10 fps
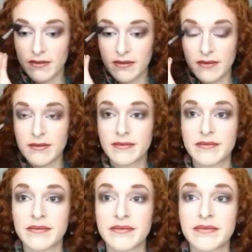
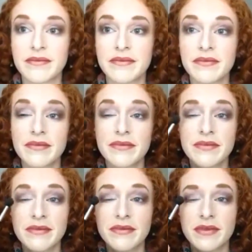
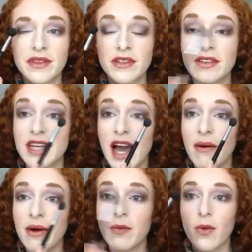Do you see
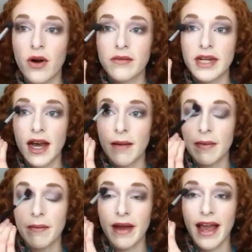how it warmed
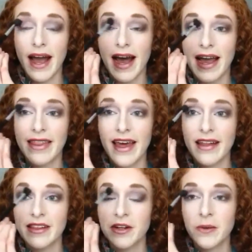up my eye
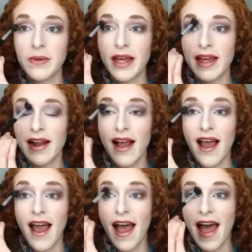a little bit?
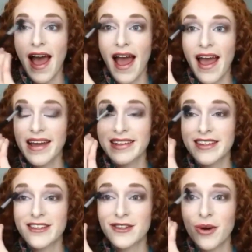
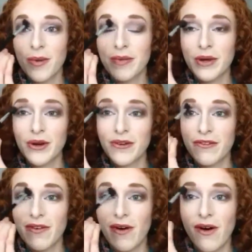It's so
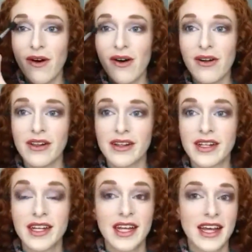beautiful.
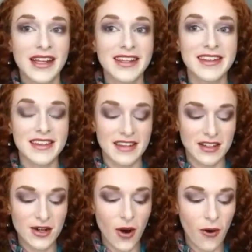This is a
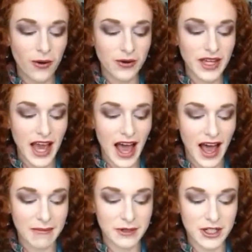totally
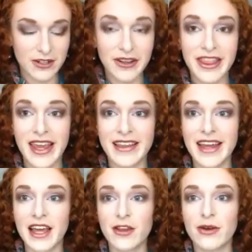optional thing
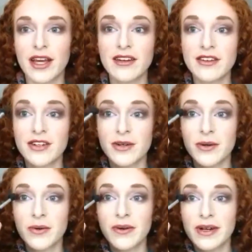that you can
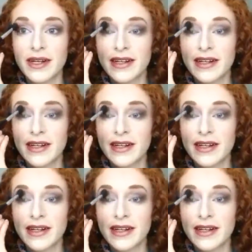do,